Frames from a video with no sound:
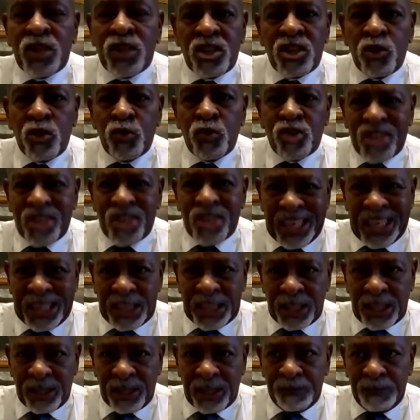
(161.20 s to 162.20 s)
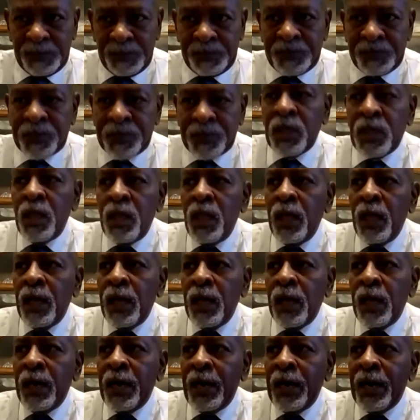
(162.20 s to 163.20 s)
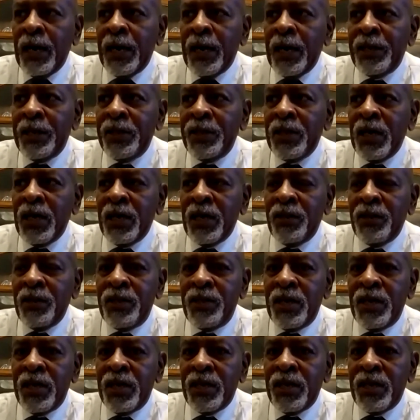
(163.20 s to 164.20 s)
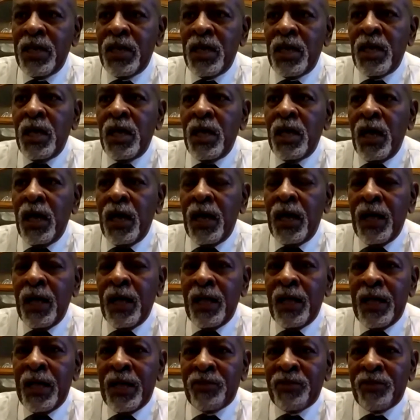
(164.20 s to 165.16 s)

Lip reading: states. And then at